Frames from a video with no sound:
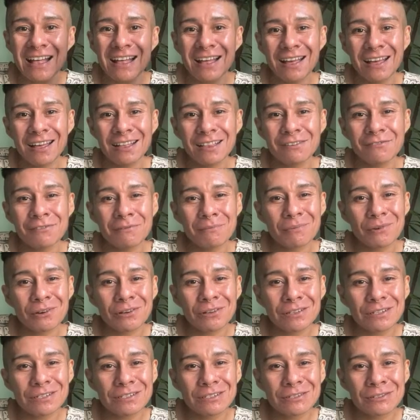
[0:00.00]
I live in
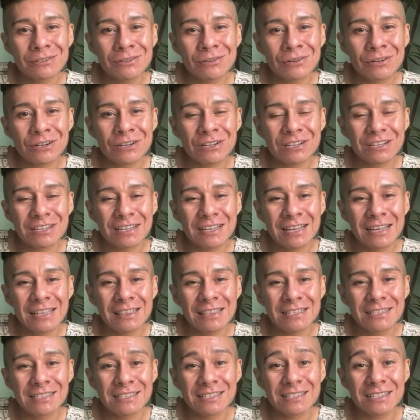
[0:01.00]
Brooklyn, New York, and
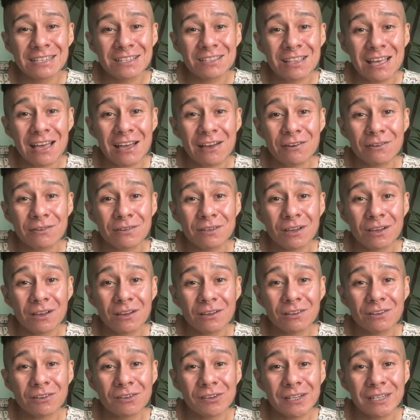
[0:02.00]
this is a loud
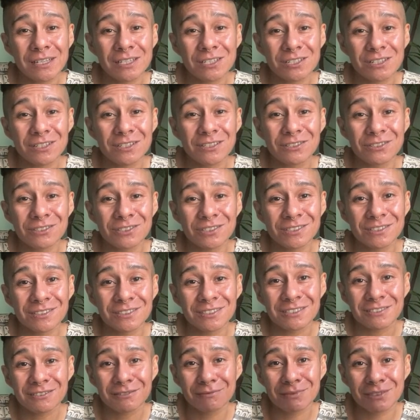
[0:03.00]
concrete jungle,
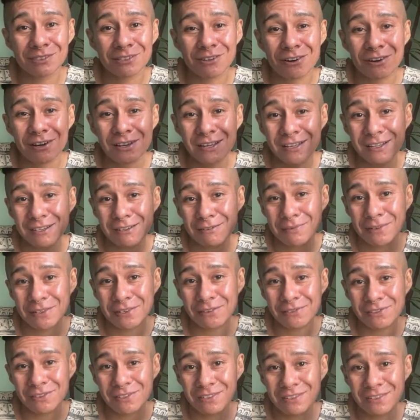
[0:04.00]
so I'm sorry
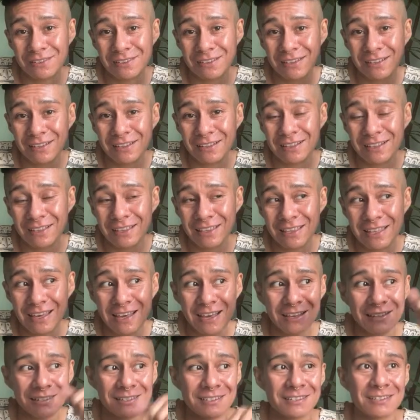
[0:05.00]
about
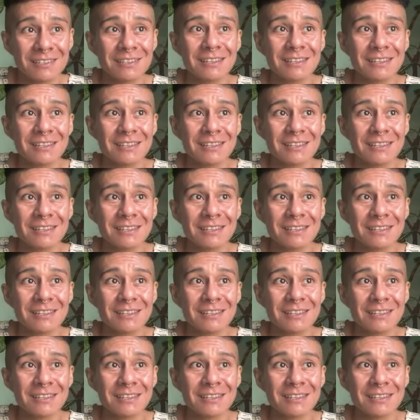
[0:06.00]
that.